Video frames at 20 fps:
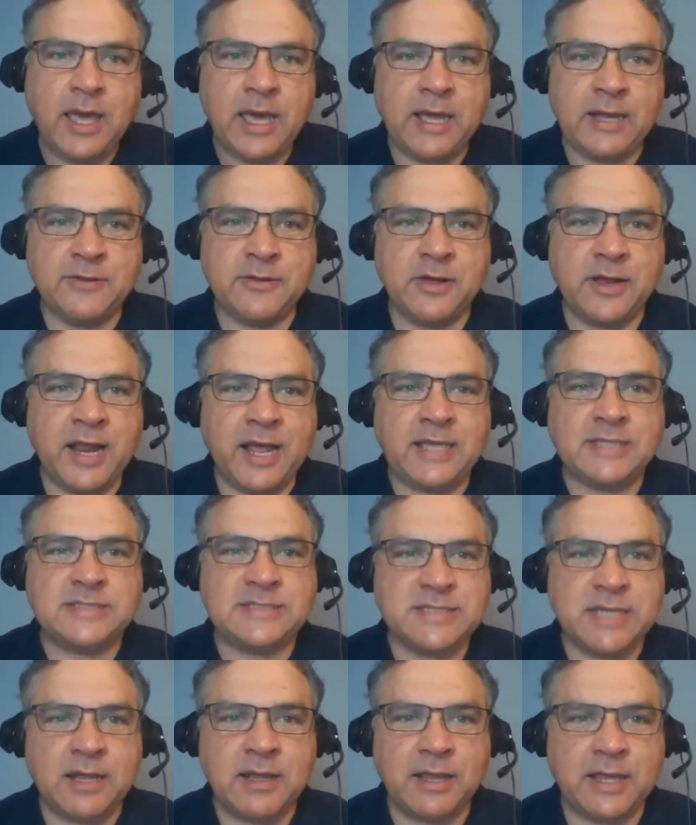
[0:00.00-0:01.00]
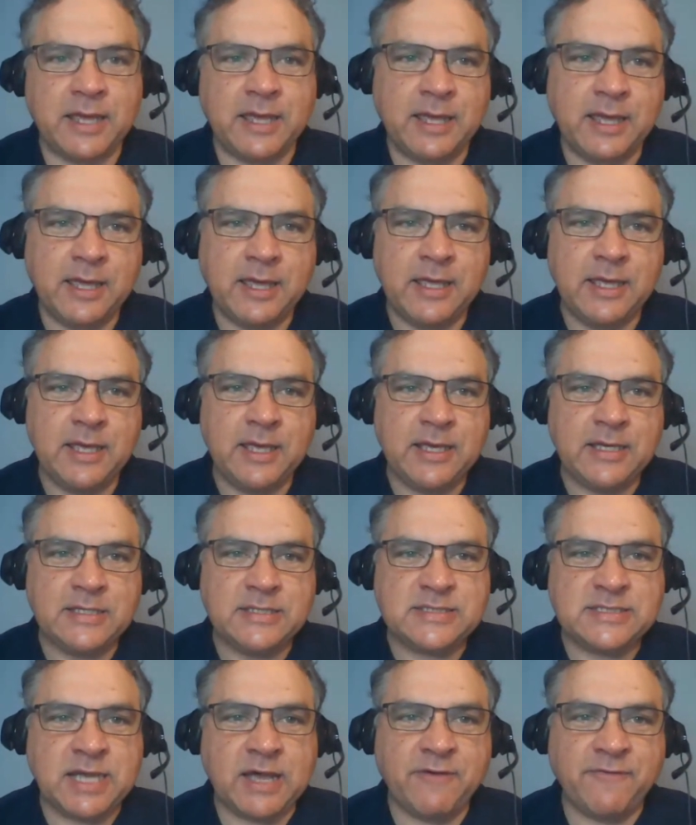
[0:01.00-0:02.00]
And I thought, hey, Sully,
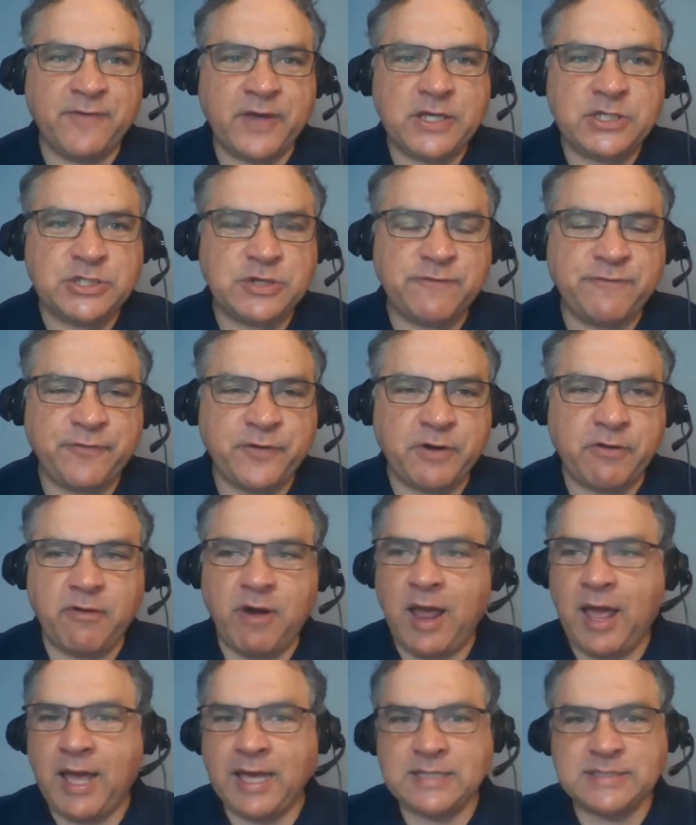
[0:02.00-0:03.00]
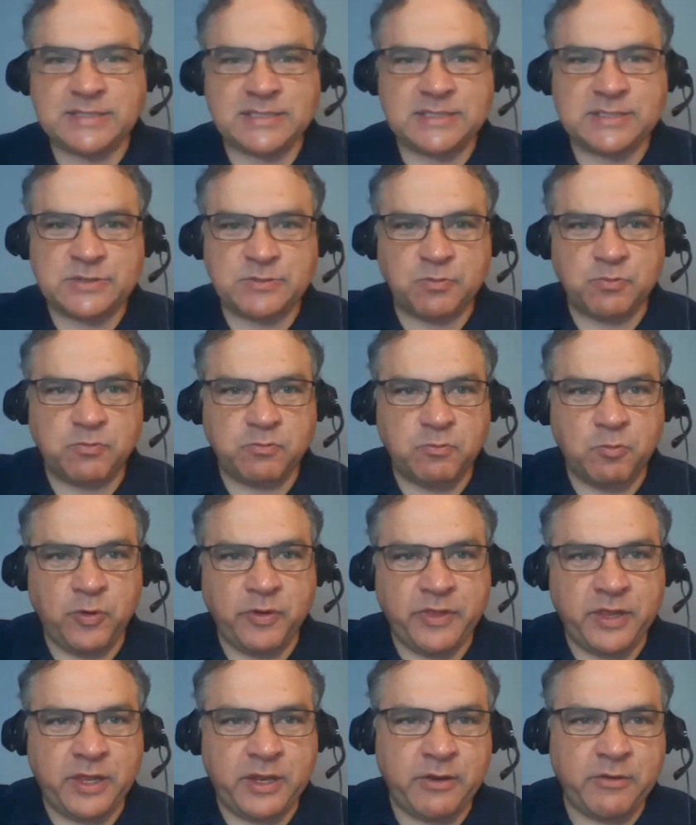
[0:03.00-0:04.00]
Salvation for your eyes is
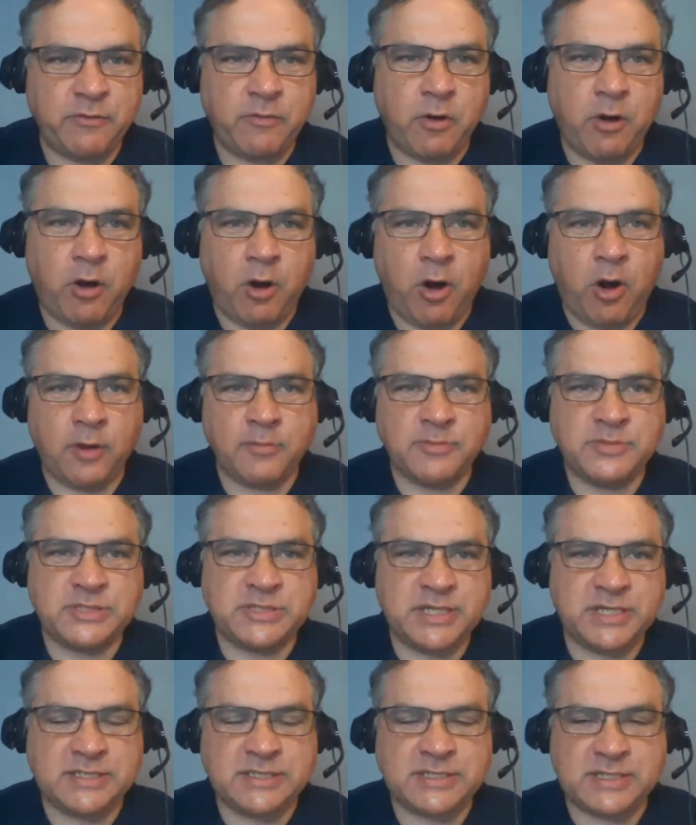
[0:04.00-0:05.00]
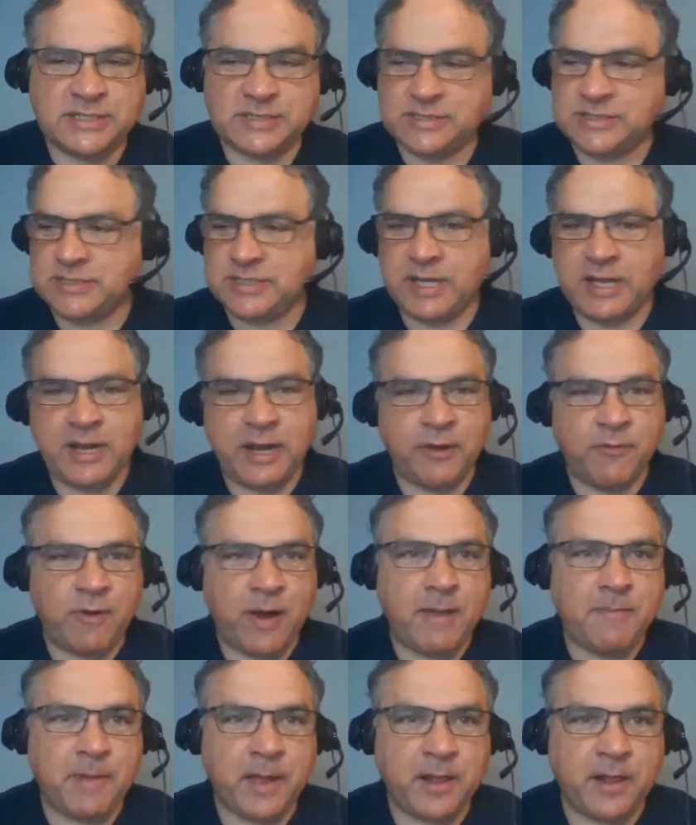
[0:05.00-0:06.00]
within arm's distance. And I
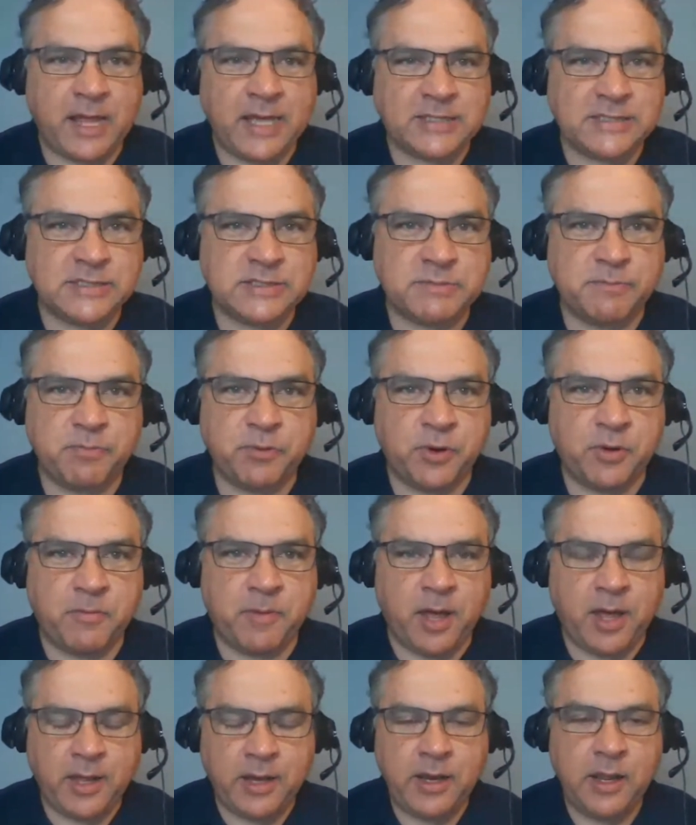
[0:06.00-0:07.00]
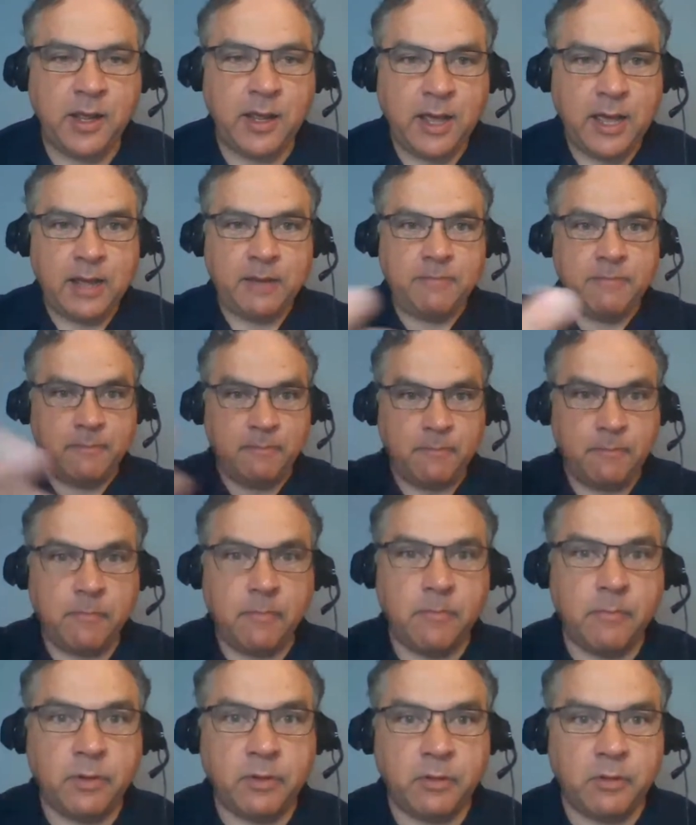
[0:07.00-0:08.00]
grab my glasses and put them on, and
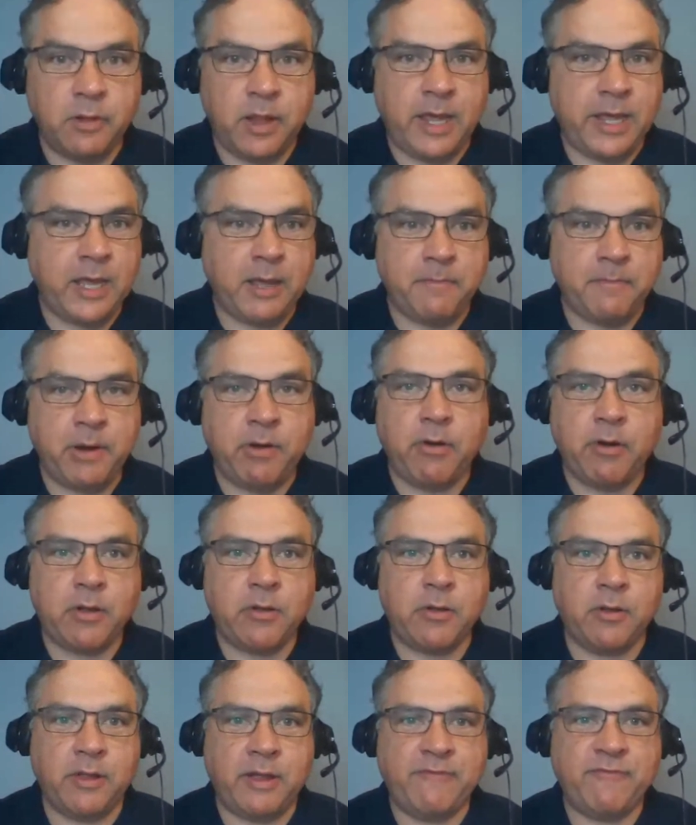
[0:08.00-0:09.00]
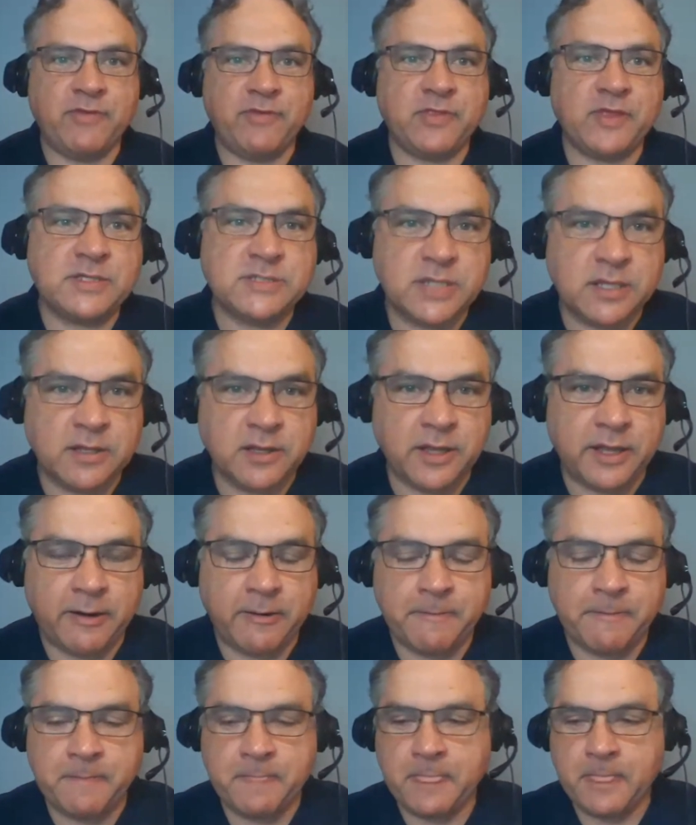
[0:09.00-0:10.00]
like a miracle, everything's
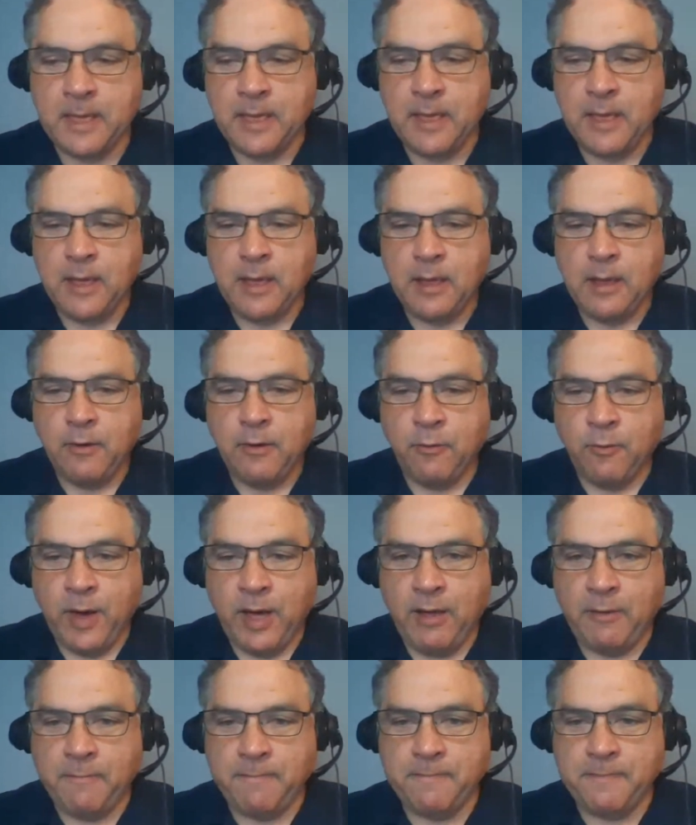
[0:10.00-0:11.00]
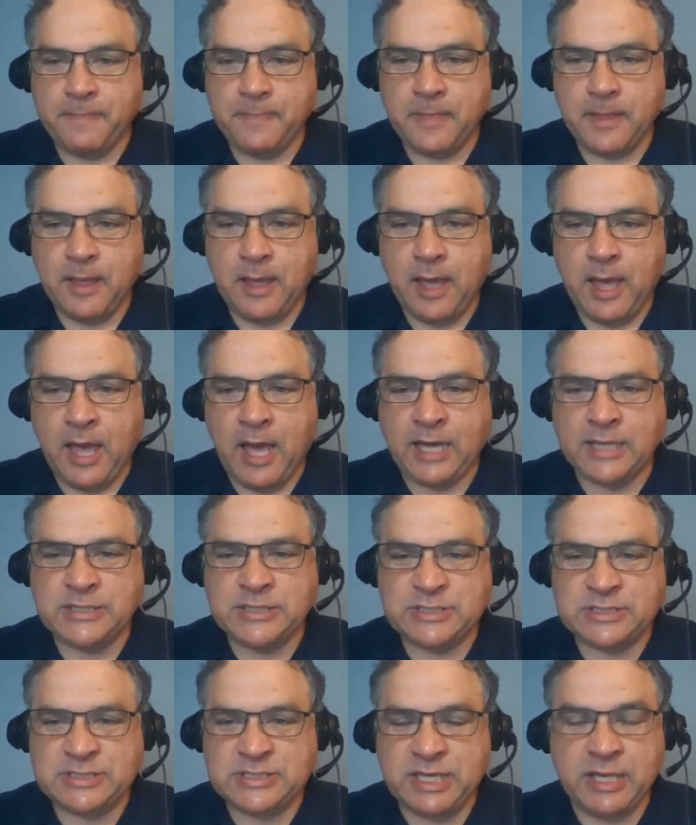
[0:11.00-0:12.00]
clear. Well, I
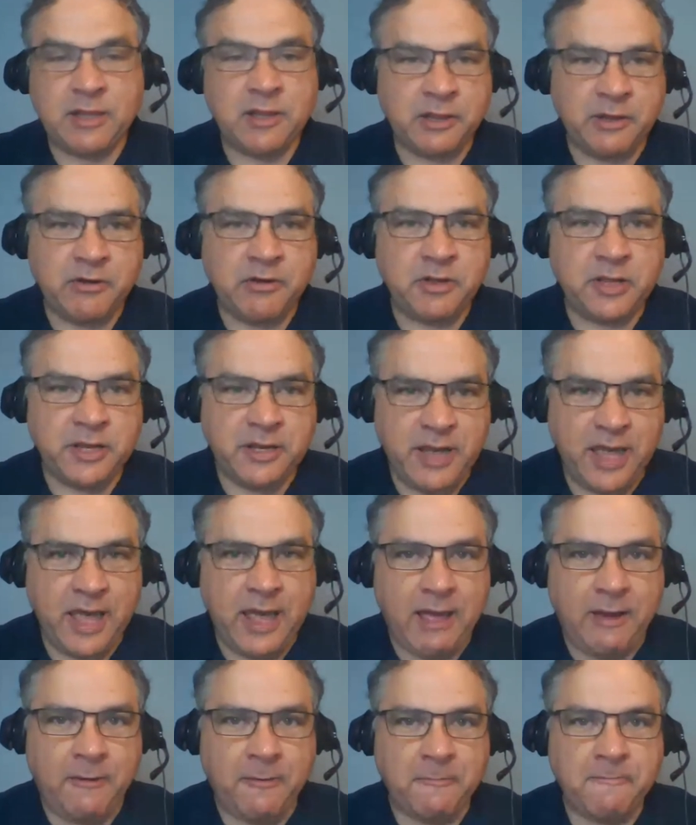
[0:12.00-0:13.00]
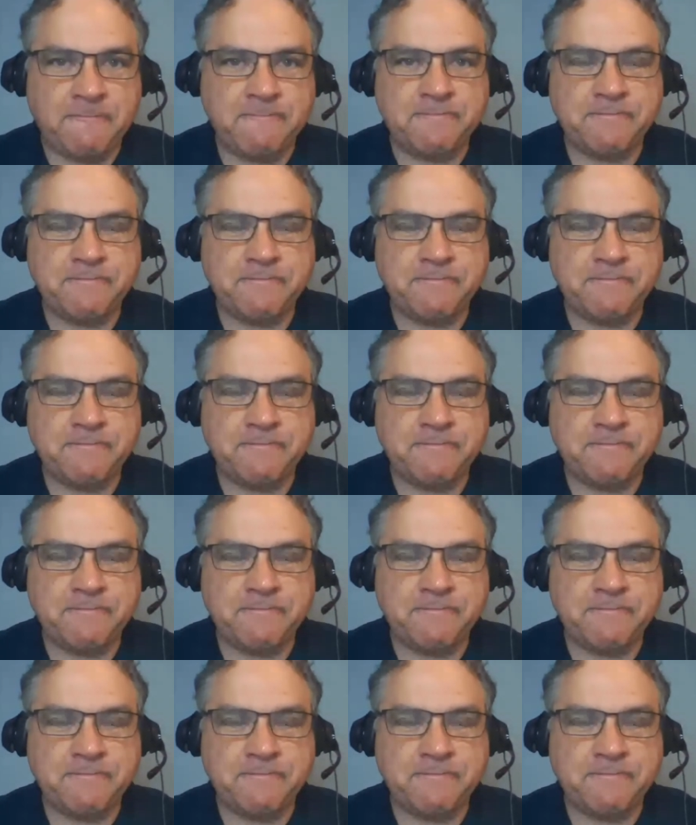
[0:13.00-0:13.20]
see clearly now.